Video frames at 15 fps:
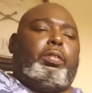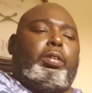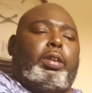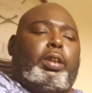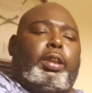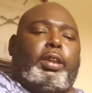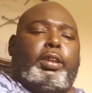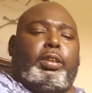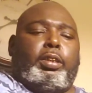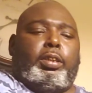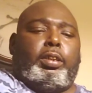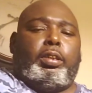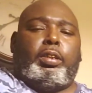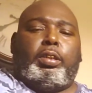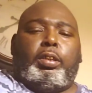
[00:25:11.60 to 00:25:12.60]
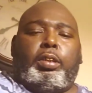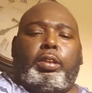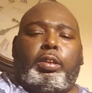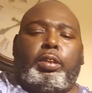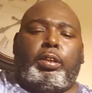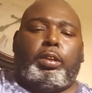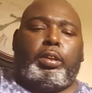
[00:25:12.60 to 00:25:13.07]
but I want to kind of
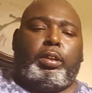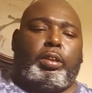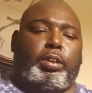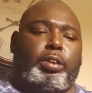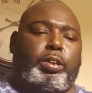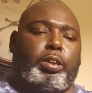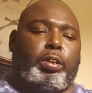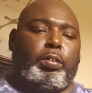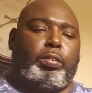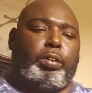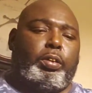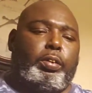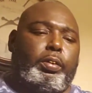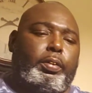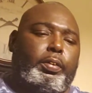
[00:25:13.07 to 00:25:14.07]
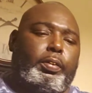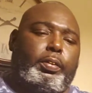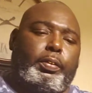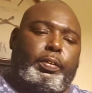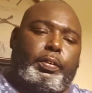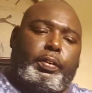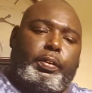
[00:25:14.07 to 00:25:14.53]
show you.